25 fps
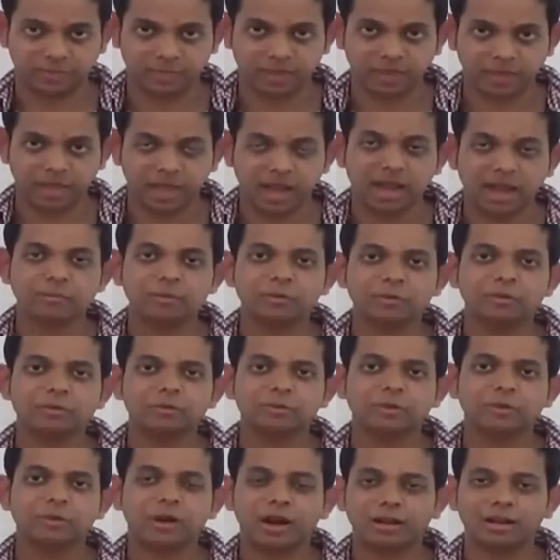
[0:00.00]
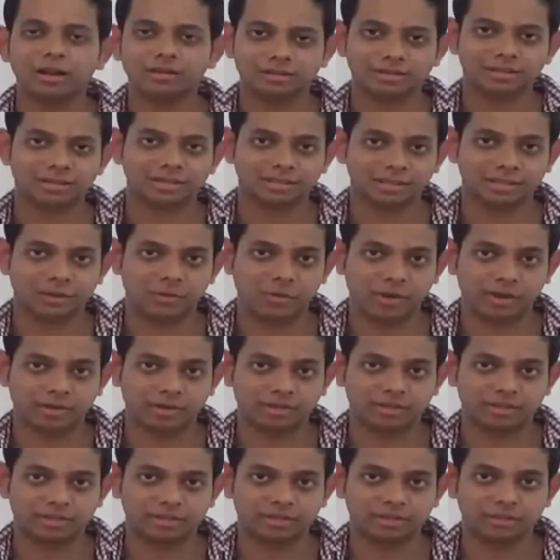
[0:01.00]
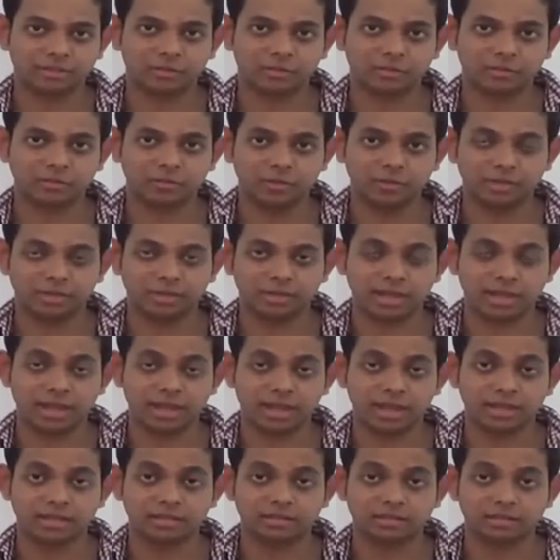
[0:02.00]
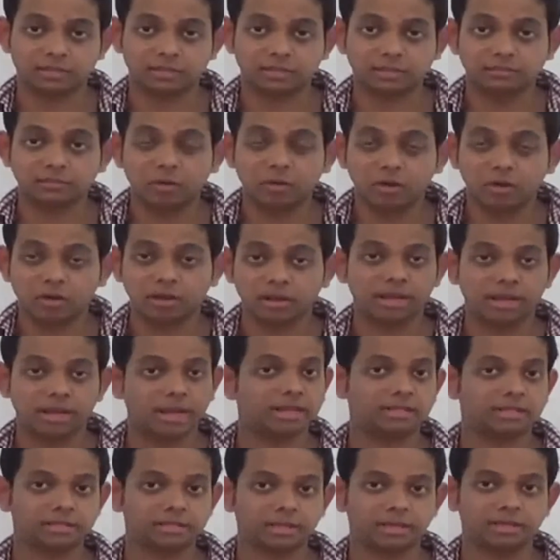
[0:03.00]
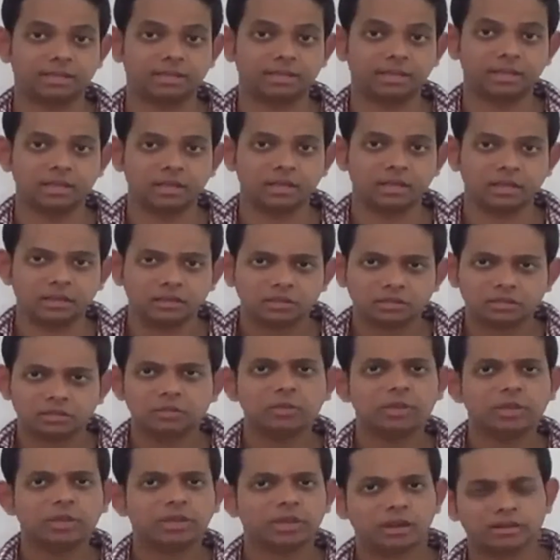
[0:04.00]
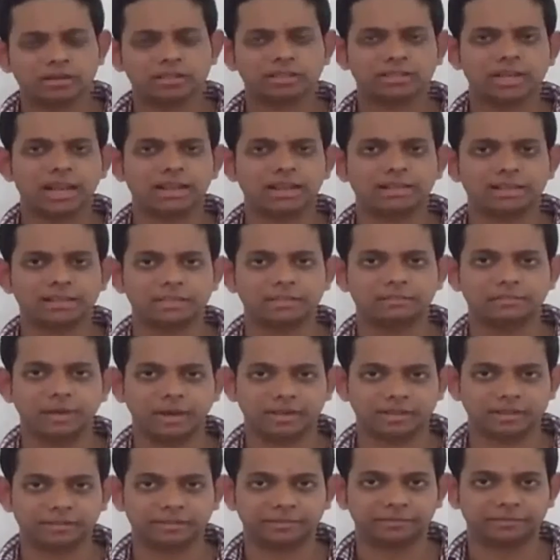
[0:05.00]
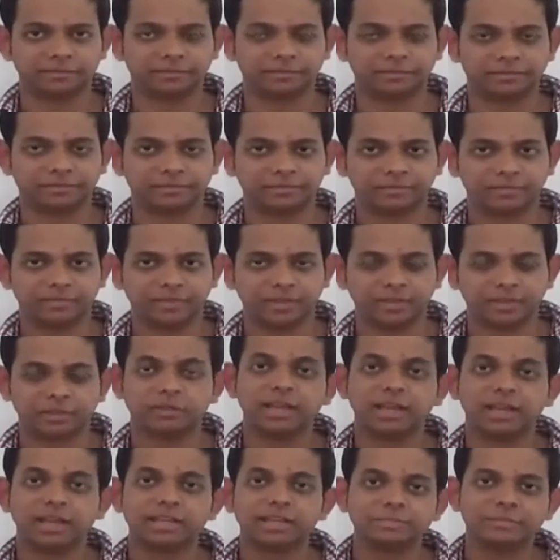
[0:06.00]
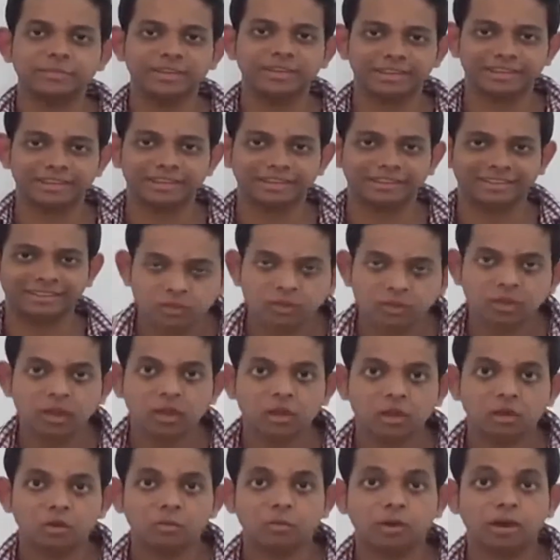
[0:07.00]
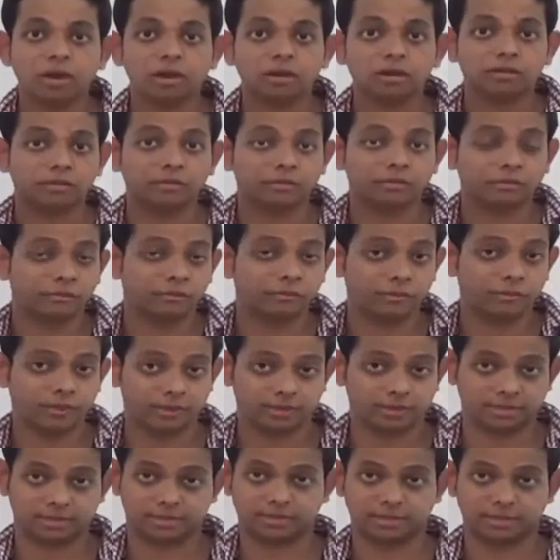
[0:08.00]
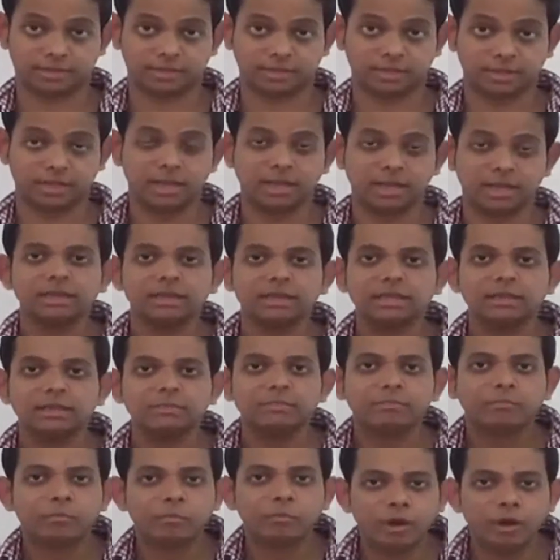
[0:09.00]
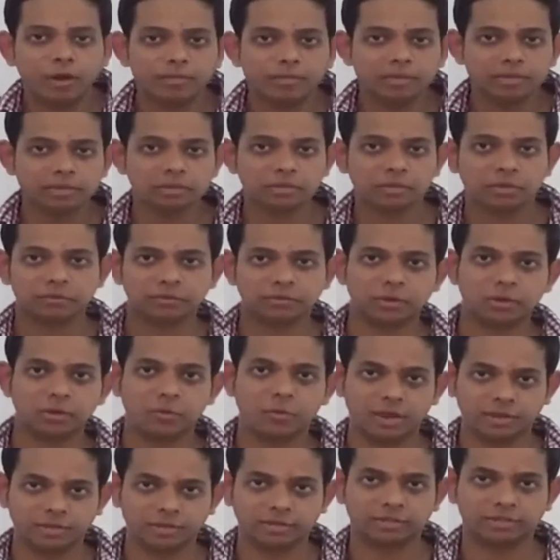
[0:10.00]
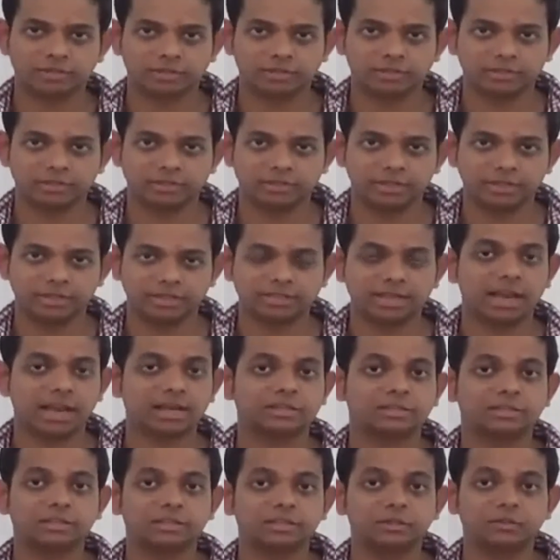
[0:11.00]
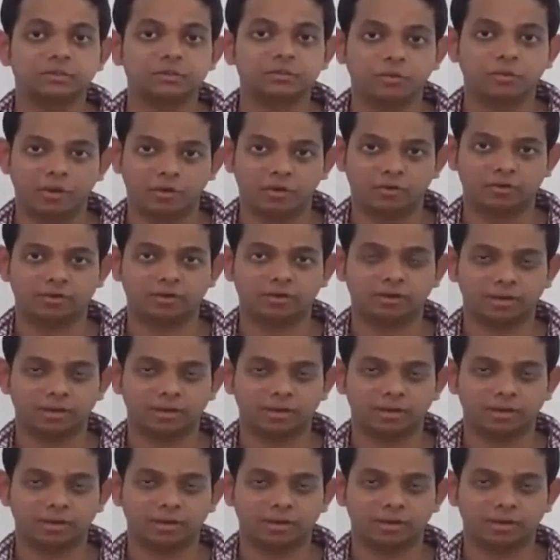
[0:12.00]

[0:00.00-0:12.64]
I'm going to answer this question with a small case study so we can understand this better. Well, let's begin. Well, first, the premise of the question is actually wrong.